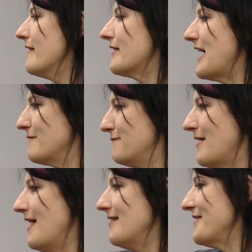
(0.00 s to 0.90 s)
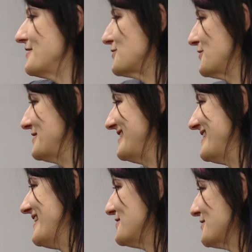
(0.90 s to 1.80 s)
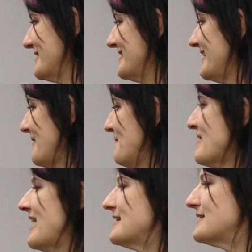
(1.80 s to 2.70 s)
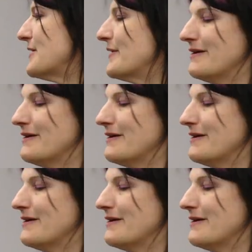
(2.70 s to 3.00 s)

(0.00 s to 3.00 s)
kind of fall on the certainty to uncertainty. And so